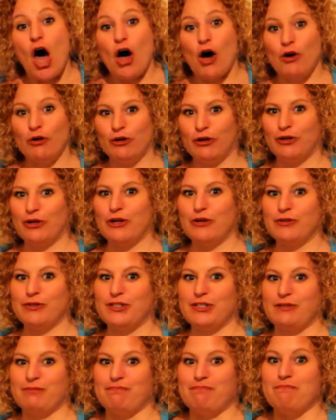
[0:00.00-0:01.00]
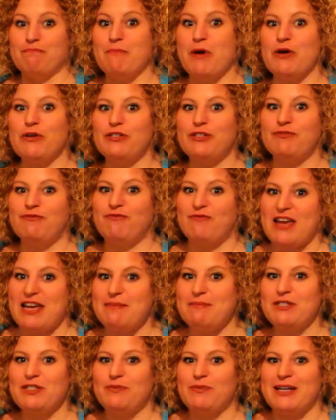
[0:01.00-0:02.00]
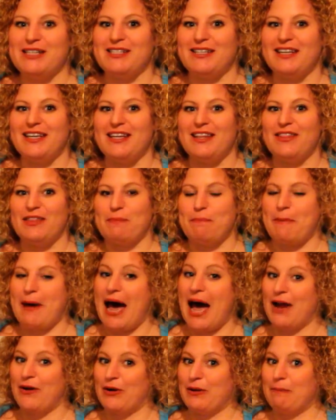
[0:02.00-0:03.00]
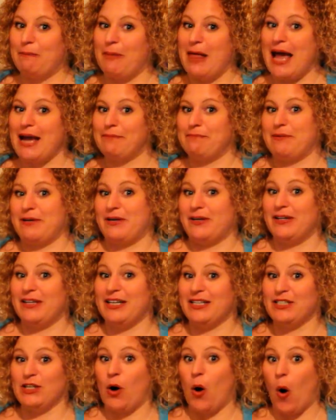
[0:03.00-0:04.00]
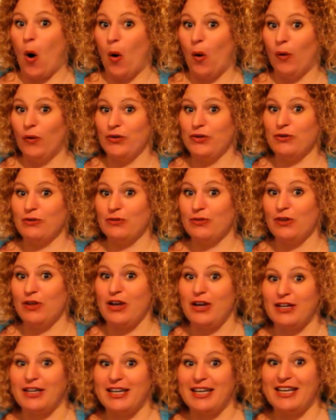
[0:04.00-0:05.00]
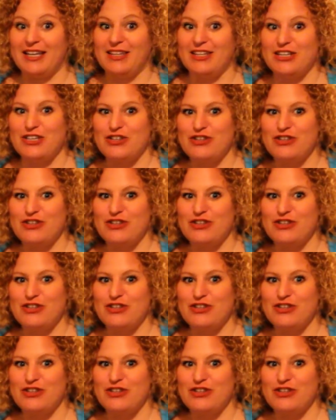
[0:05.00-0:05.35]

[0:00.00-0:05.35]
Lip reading: Ogre Coast's most famous resident, the pirate Blackbeard, gets a whole new look in the